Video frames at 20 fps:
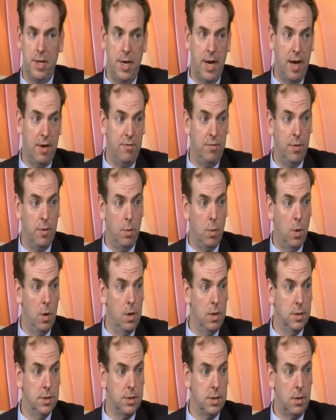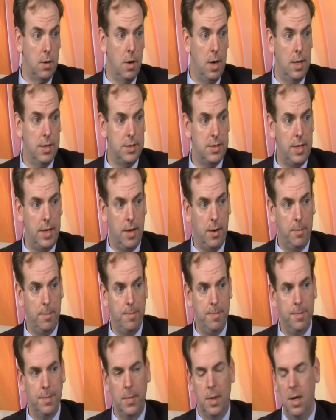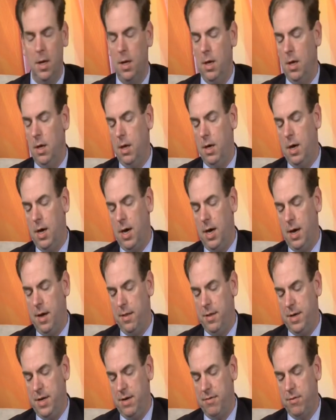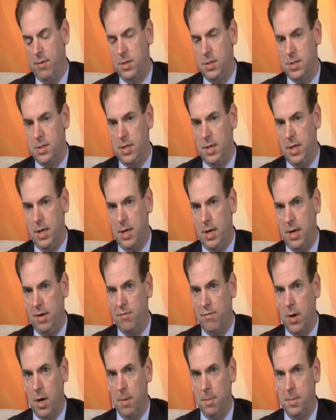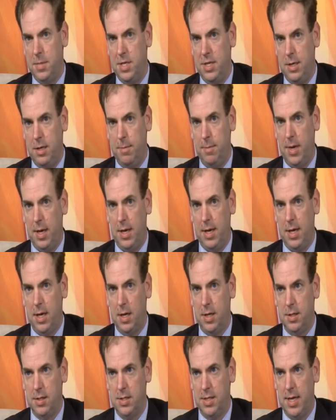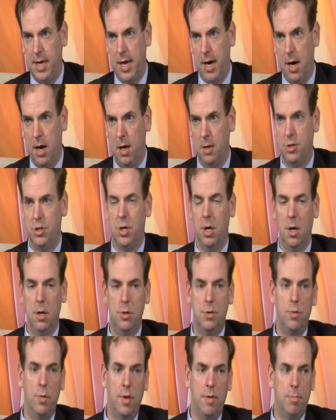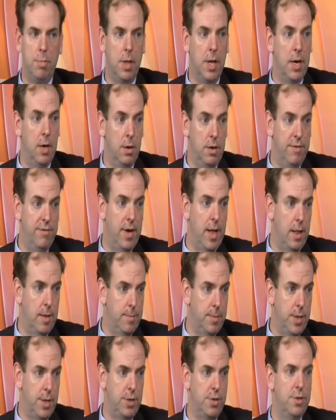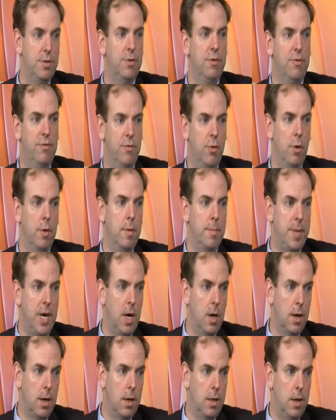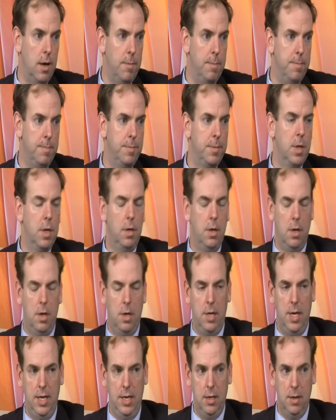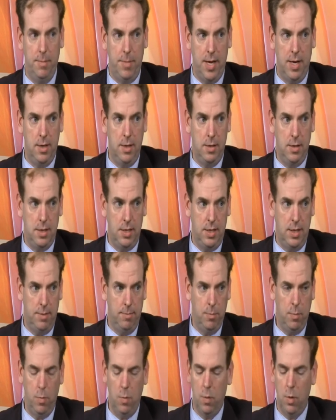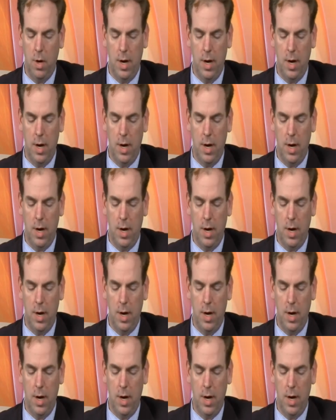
not for the Royals across town. The difference in a farm team is they are charged with player development for the parent club. An independent team, we're